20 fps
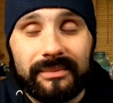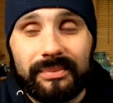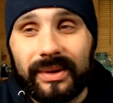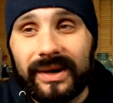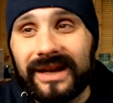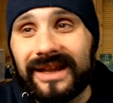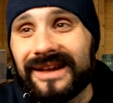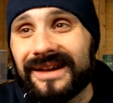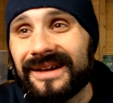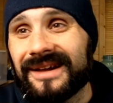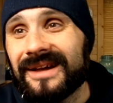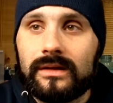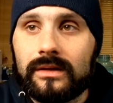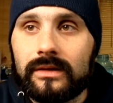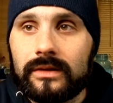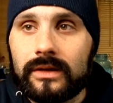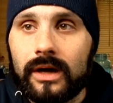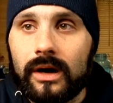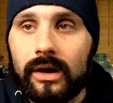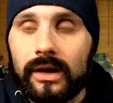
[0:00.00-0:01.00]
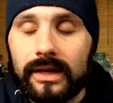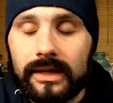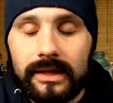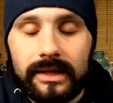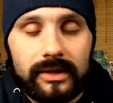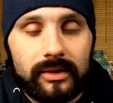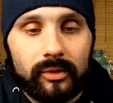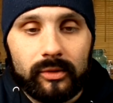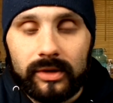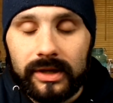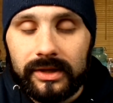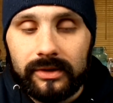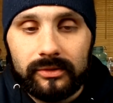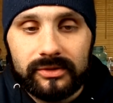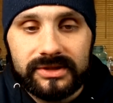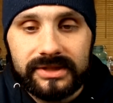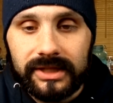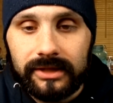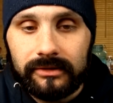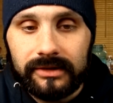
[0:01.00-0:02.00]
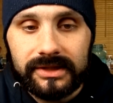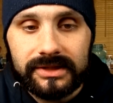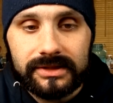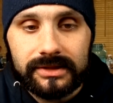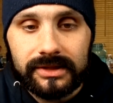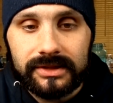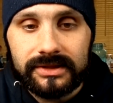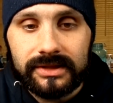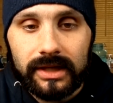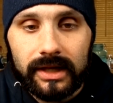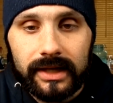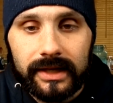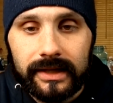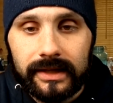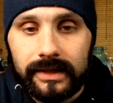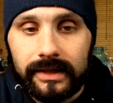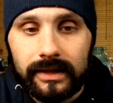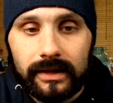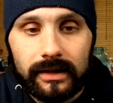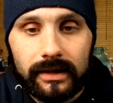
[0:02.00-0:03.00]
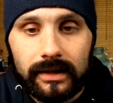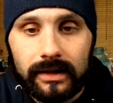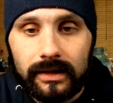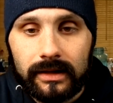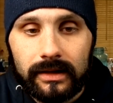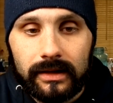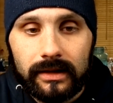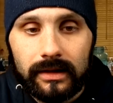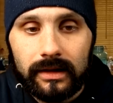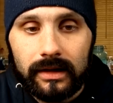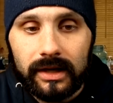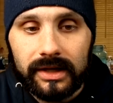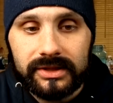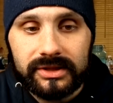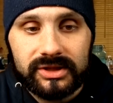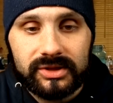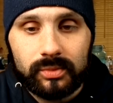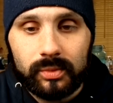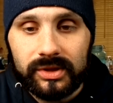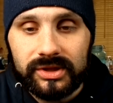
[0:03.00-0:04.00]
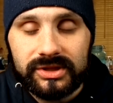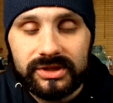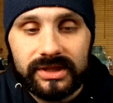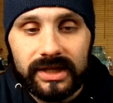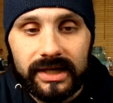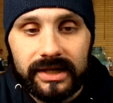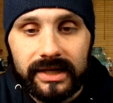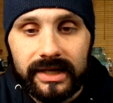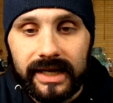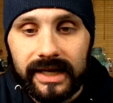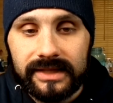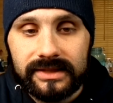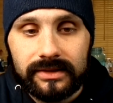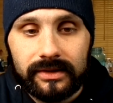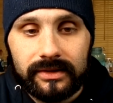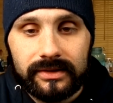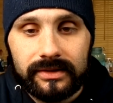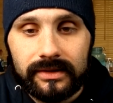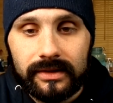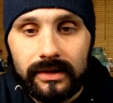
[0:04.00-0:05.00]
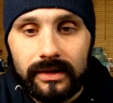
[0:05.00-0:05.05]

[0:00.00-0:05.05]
But no, in all seriousness, I just wish Eden Hazard